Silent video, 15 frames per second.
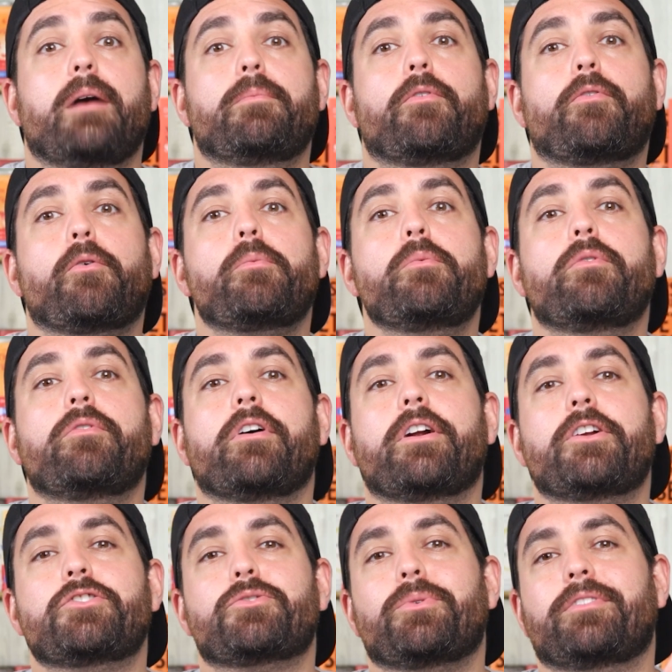Hey, now before we
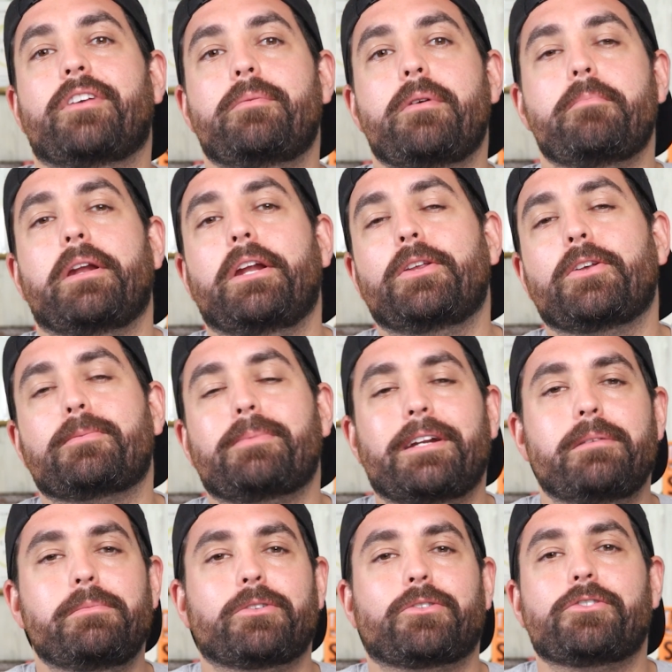move on, I just wanna say bienvenidos.
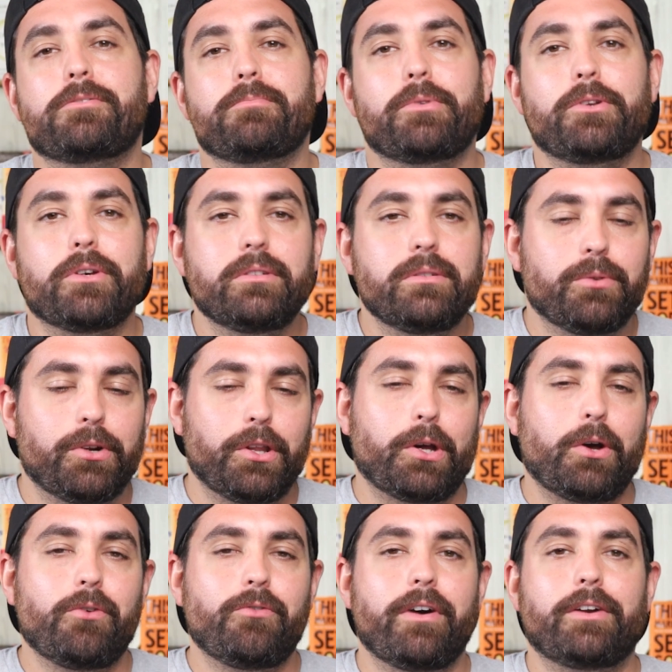My name is Christian Pignon, one
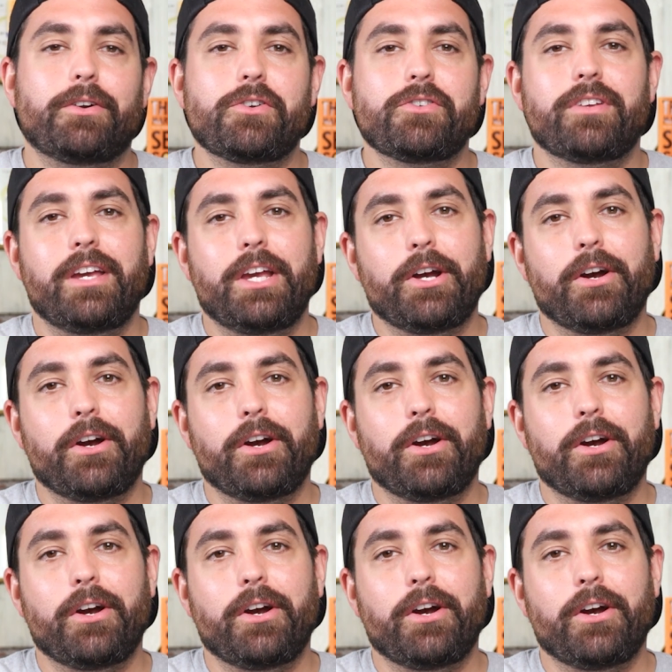of the co-founders